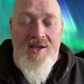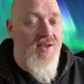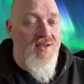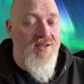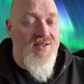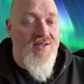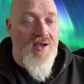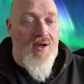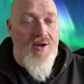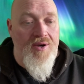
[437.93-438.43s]

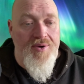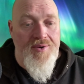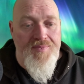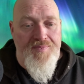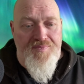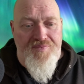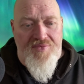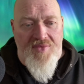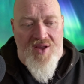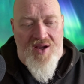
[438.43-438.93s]
So
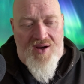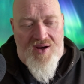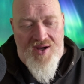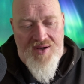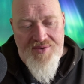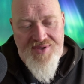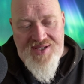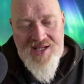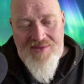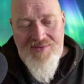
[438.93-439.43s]
I
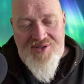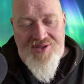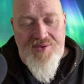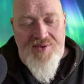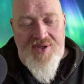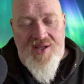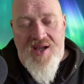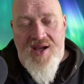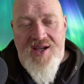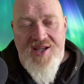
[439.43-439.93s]
was able to
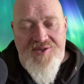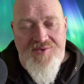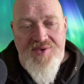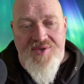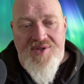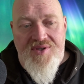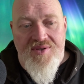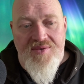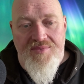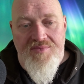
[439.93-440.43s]
engage with
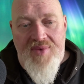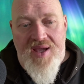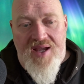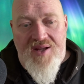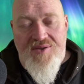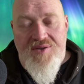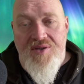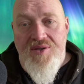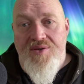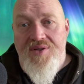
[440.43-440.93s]
some
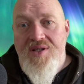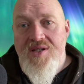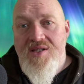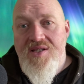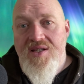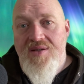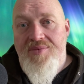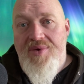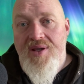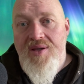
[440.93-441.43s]
actually
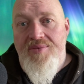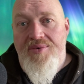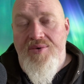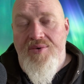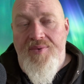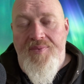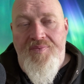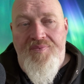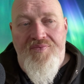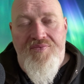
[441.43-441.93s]
autistic people.